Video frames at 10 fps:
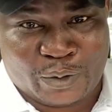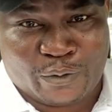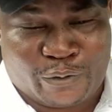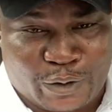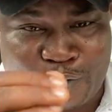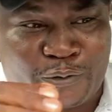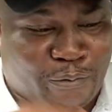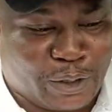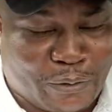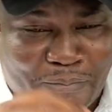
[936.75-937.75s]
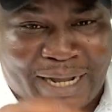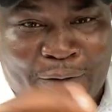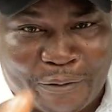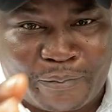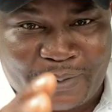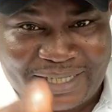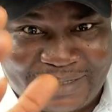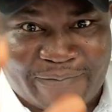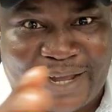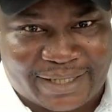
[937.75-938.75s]
For me to back up
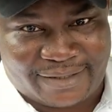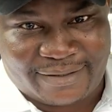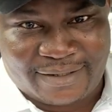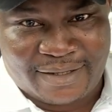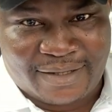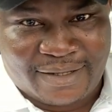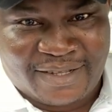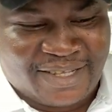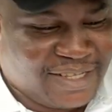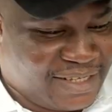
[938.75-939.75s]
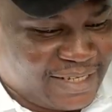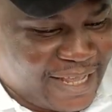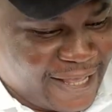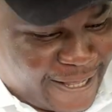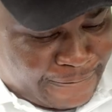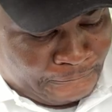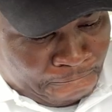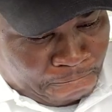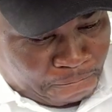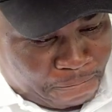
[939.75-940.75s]
this fact, it's a
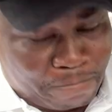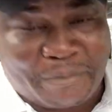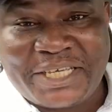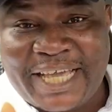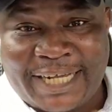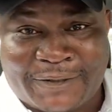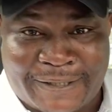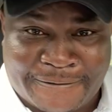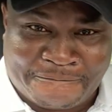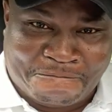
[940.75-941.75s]
big gate.